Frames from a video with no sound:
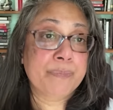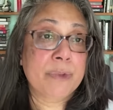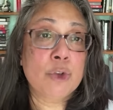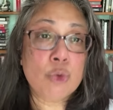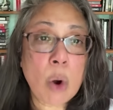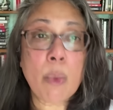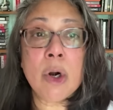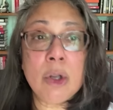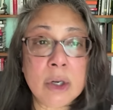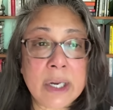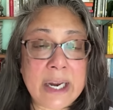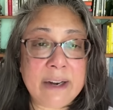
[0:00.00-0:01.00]
So what we're
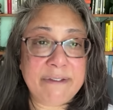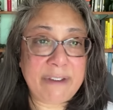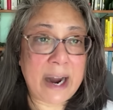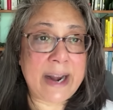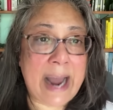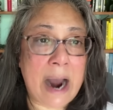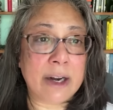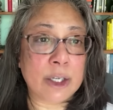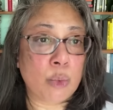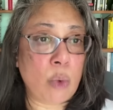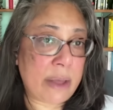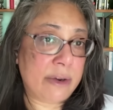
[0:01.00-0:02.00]
looking to find out is
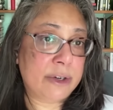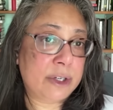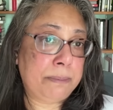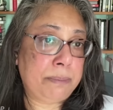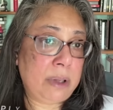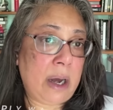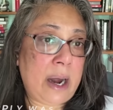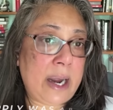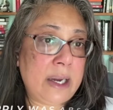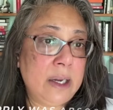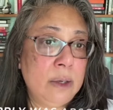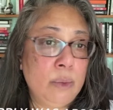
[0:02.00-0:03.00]
whether
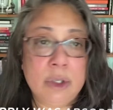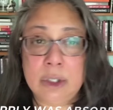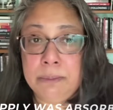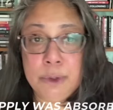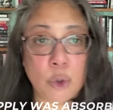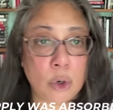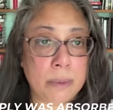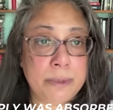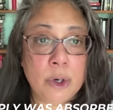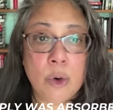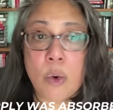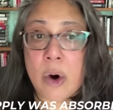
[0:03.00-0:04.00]
supply was absorbed
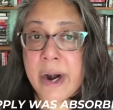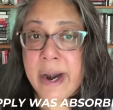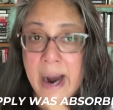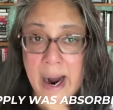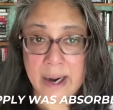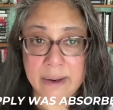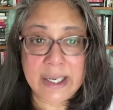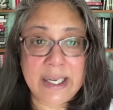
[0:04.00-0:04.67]
or not.